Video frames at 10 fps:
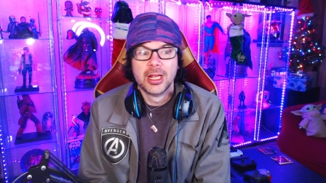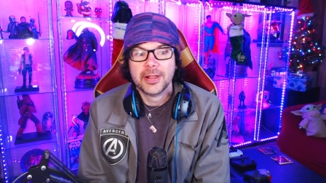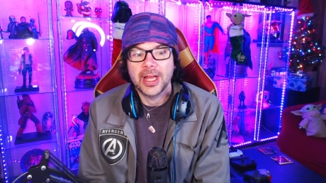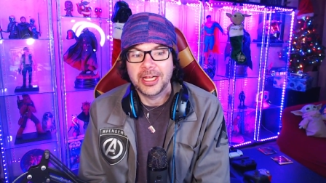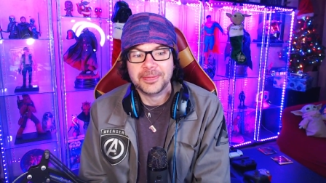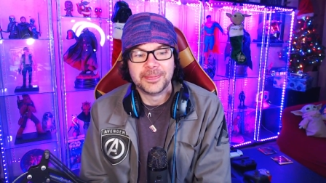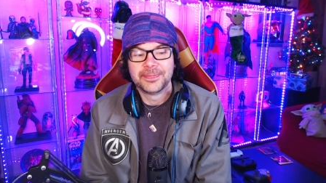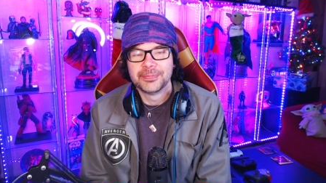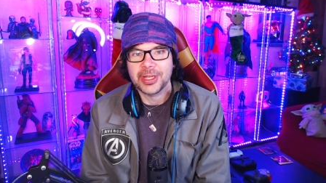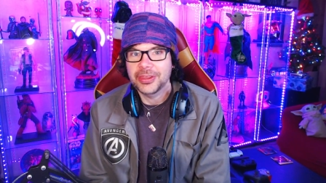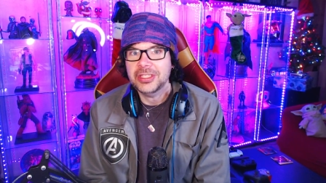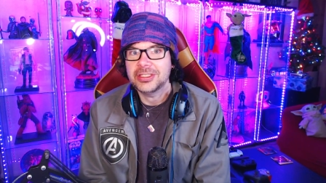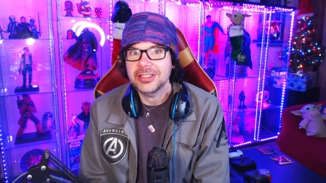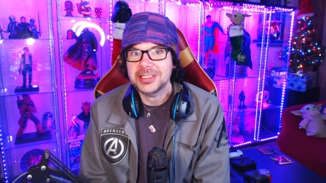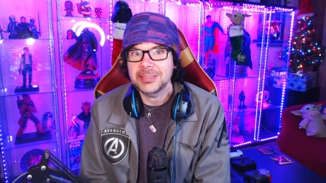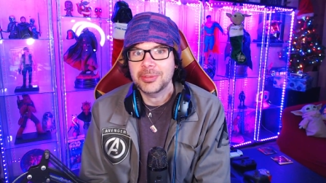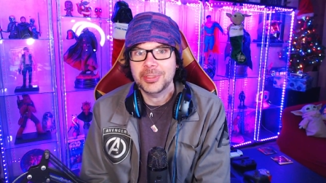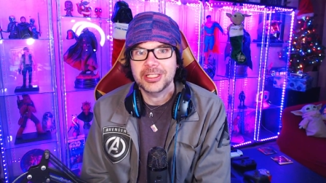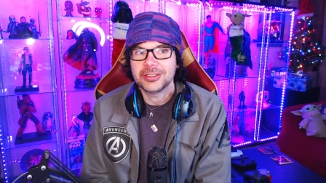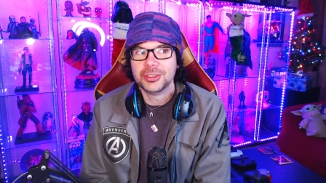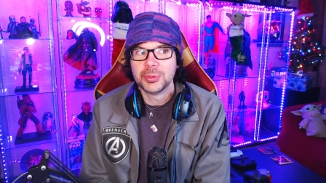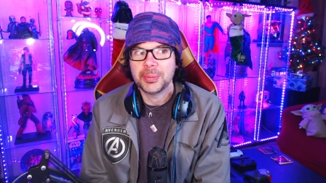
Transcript: Uh, but this does seem to be a super